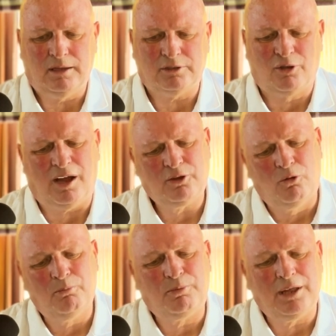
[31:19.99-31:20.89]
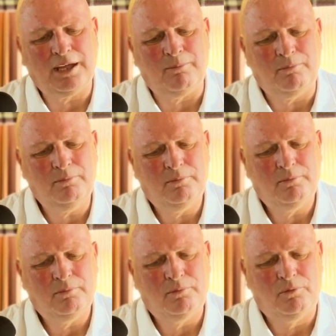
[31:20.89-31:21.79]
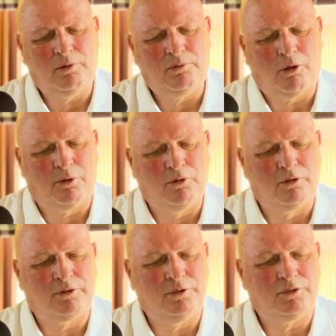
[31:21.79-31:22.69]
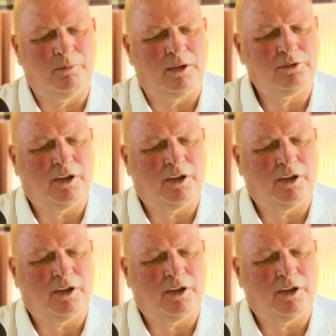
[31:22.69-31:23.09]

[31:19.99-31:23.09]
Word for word: so I don't blame Robert Ullathorne so much.